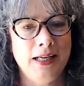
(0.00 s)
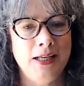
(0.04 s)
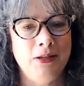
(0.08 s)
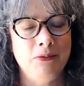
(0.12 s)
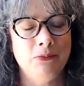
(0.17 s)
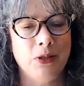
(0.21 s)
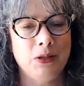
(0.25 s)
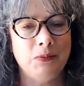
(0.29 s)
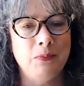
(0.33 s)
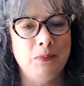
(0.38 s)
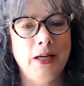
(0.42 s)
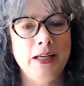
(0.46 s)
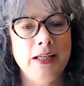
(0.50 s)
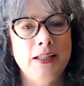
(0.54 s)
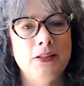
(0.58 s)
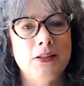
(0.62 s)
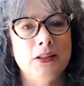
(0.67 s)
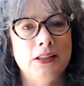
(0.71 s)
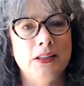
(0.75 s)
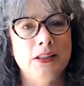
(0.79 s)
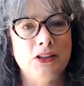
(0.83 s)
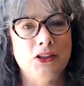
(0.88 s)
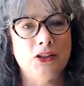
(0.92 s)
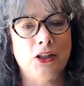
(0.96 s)
And with
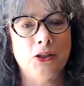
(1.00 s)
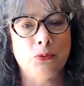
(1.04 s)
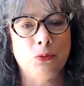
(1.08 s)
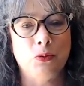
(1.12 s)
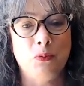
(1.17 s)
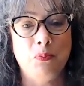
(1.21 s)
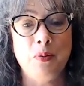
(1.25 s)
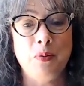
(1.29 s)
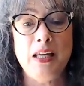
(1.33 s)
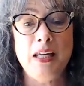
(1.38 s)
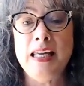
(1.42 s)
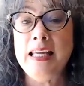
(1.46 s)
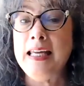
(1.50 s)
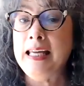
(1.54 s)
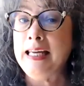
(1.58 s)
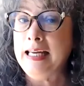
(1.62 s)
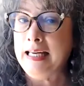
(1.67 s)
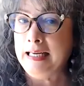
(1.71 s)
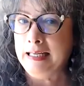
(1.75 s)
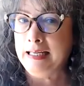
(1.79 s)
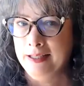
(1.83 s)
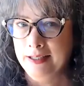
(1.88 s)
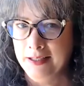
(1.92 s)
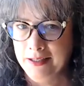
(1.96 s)
Michael, it starts with
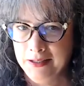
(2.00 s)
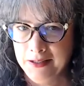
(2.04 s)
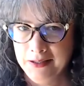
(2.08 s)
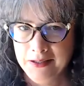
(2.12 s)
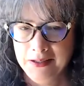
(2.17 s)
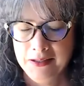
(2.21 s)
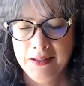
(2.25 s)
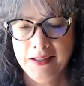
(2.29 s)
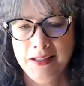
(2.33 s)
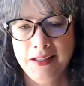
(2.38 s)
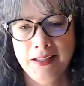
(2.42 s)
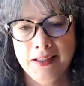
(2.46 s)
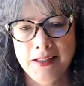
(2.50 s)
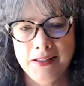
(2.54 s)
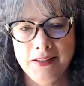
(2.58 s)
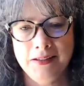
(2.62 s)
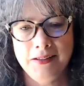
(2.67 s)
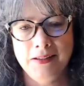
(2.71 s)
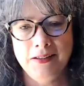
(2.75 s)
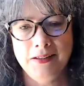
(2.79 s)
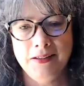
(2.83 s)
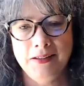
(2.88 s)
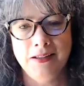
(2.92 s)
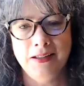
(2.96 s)
being
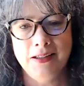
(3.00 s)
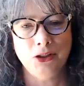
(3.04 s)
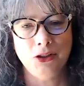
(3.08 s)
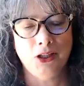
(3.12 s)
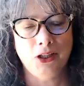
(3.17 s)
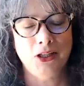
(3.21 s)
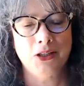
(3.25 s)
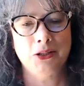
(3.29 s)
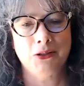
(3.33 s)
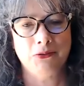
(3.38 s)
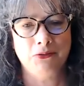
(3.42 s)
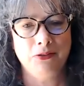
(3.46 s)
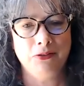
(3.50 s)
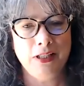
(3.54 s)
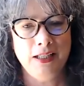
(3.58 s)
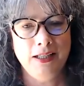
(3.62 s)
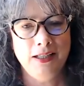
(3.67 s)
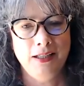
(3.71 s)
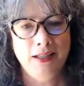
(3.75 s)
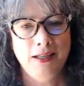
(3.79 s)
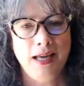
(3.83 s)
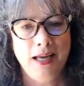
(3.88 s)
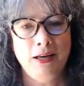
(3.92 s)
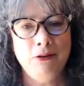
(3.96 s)
in a geography
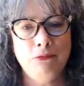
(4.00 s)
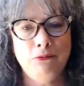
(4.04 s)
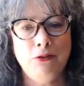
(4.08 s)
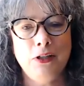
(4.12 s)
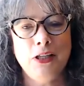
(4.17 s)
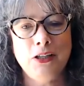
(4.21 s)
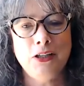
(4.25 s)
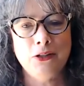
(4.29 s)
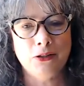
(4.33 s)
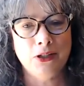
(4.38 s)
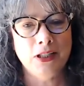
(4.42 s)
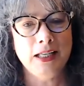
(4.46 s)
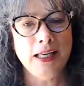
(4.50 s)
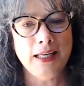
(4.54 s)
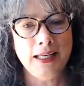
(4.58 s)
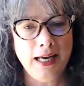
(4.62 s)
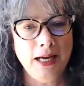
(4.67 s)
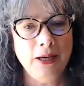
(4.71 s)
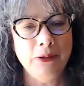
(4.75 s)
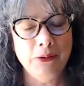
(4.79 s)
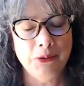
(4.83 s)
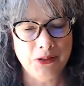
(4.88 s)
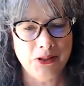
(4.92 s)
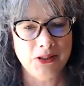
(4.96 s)
and figuring it
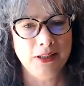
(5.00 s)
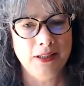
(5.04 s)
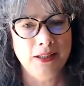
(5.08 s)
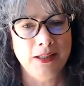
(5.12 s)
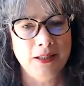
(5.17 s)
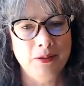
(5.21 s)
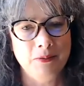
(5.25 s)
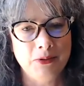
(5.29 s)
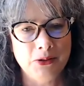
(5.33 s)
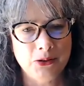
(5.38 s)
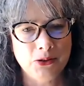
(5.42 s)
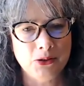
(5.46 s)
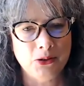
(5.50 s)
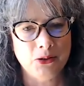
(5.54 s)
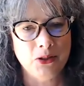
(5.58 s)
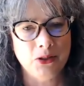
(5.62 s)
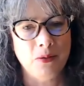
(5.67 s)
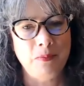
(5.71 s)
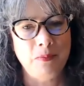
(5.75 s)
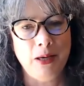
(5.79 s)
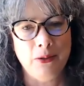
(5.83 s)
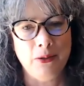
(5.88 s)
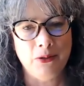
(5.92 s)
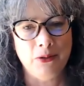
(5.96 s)
out. There's a certain
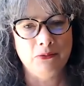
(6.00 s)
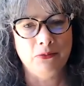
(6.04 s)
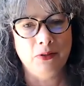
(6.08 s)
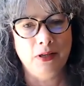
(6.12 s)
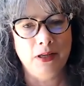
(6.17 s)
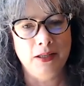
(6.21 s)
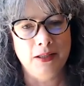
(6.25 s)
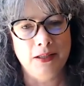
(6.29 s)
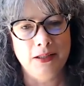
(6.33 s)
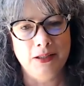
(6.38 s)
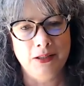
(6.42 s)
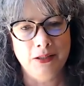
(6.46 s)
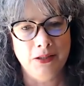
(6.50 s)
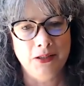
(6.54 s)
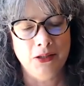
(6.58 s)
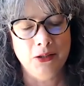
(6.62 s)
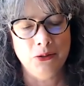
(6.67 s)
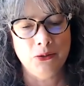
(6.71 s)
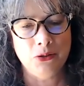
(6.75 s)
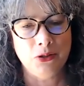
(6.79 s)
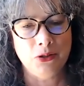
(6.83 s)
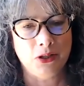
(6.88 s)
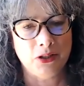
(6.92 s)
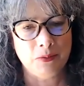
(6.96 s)
amount of,
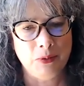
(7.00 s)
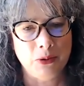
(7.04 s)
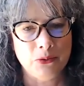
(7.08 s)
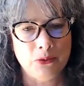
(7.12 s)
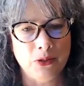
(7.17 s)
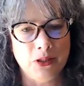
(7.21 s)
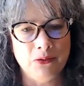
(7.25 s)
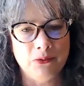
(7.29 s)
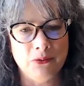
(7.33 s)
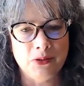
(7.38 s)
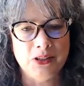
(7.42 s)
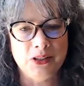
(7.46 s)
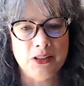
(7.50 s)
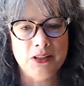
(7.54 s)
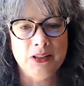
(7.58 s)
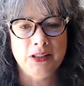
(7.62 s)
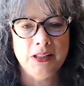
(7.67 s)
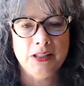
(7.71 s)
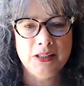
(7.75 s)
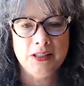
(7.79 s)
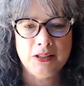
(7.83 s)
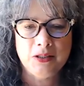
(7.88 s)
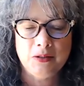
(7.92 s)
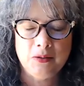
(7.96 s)
you talked about grit and
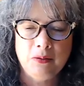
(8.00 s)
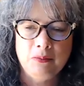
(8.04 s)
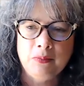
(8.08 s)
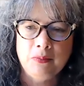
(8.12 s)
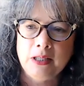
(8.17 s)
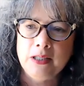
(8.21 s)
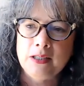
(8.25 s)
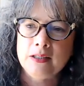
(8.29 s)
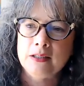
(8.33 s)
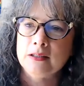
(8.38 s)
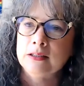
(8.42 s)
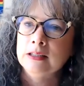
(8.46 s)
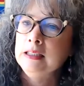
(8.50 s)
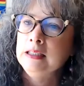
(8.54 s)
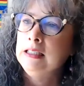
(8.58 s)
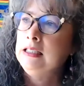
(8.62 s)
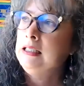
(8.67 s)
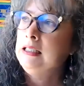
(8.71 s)
resilience, Michael.